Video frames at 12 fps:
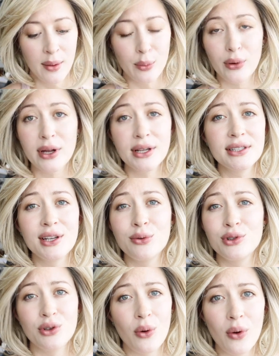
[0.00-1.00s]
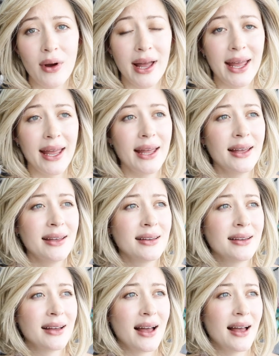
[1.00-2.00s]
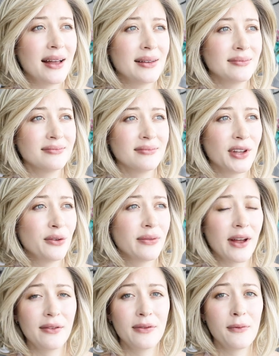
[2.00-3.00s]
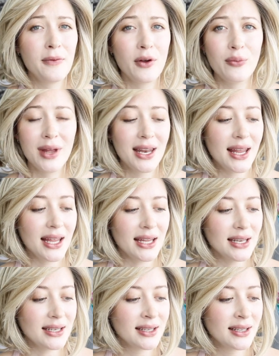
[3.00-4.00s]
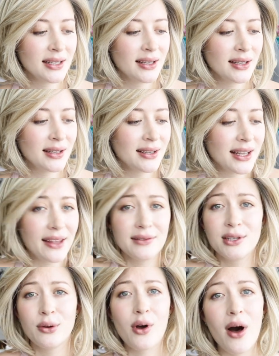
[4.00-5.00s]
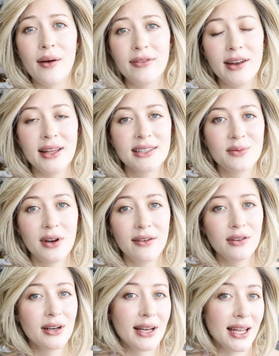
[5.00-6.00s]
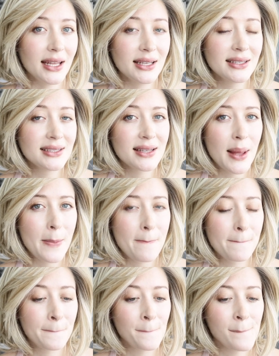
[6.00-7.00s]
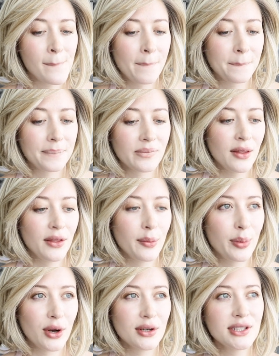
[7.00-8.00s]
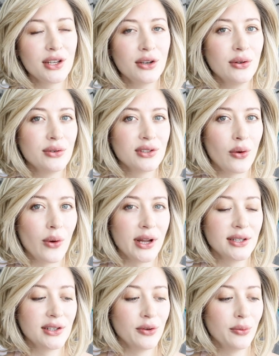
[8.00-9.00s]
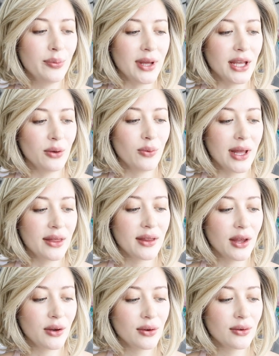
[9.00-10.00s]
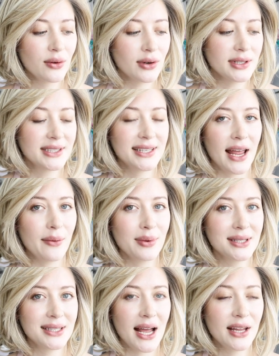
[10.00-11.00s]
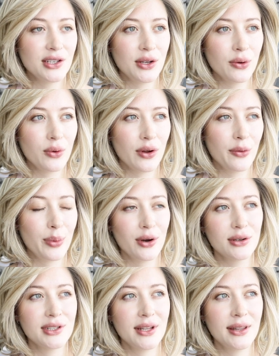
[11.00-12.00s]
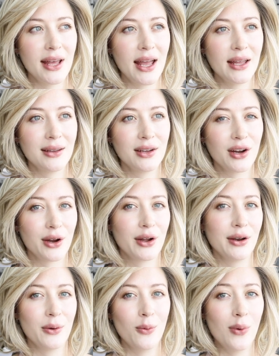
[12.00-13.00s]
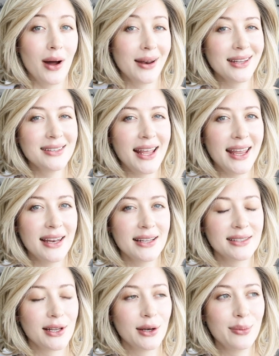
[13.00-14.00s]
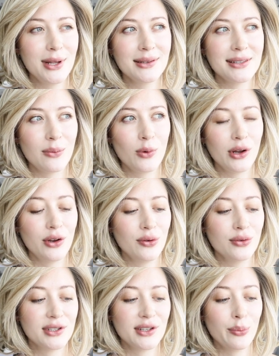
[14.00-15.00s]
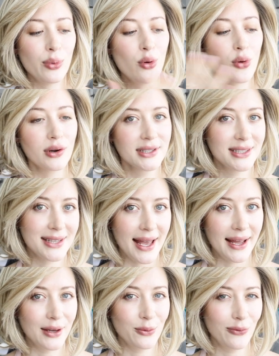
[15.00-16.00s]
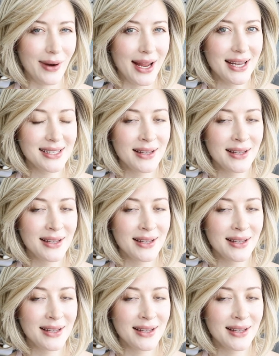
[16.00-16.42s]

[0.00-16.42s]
brings you joy, um, you find fulfillment in, gives you confidence, whatever it is, the person who's going to be with you or stand beside you, or the person that you're gonna wanna date, is gonna be someone who supports that, right?